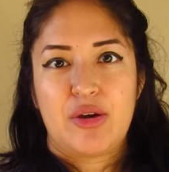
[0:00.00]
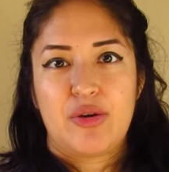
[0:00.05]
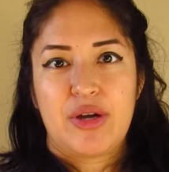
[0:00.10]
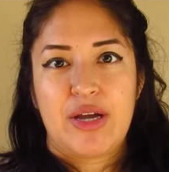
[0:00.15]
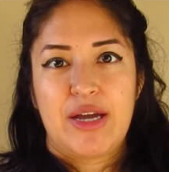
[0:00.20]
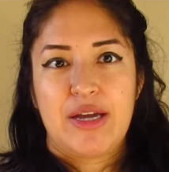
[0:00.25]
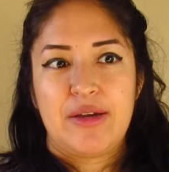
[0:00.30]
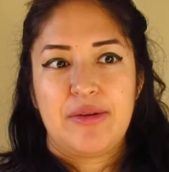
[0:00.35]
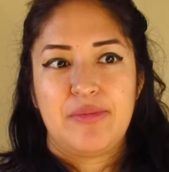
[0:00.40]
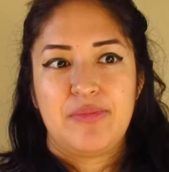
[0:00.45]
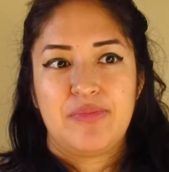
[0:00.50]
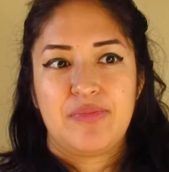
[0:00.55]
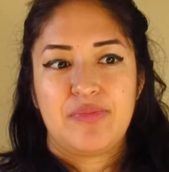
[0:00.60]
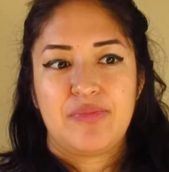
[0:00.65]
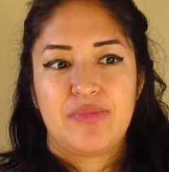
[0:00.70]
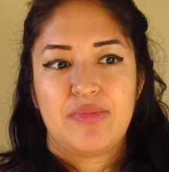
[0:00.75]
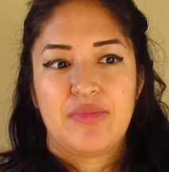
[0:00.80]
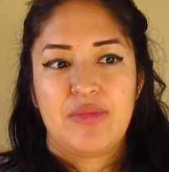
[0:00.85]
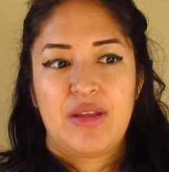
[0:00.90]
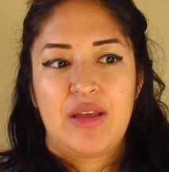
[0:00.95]
okay?
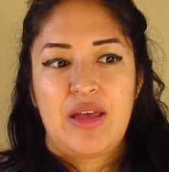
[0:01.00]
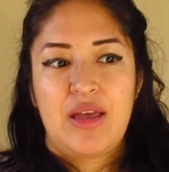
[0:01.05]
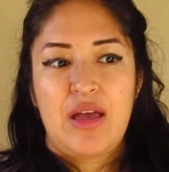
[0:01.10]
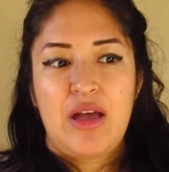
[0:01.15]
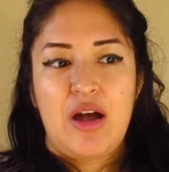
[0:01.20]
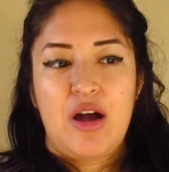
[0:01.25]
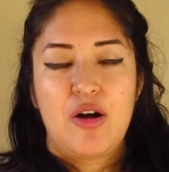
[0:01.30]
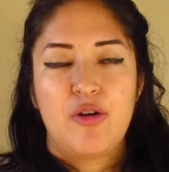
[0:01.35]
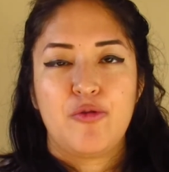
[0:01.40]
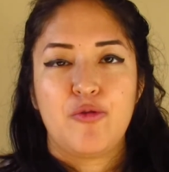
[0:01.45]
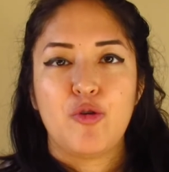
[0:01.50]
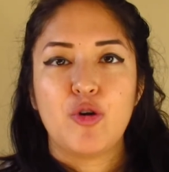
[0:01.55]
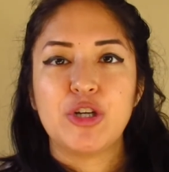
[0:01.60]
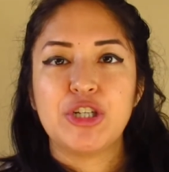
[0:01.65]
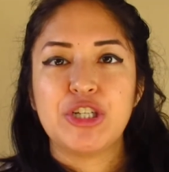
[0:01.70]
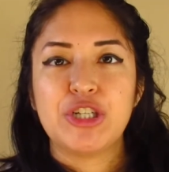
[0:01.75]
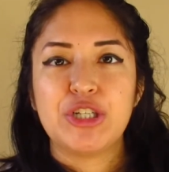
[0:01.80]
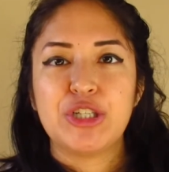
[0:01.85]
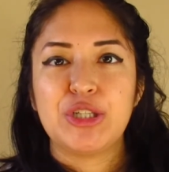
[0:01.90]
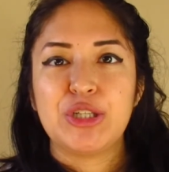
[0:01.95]

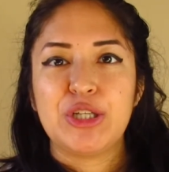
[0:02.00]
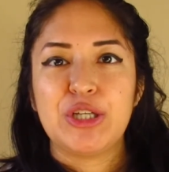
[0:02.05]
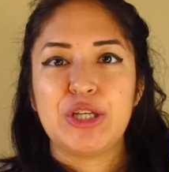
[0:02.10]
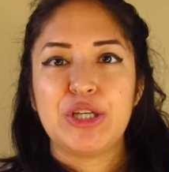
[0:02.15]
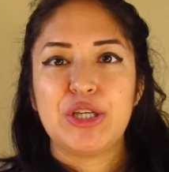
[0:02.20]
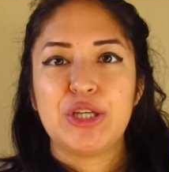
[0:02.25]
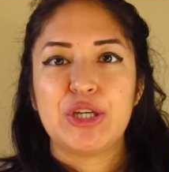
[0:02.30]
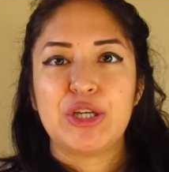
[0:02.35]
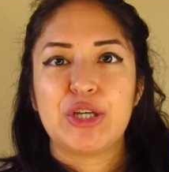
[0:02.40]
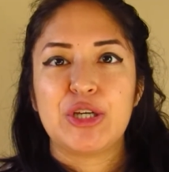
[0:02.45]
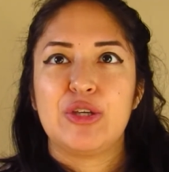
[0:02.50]
Unfortunately,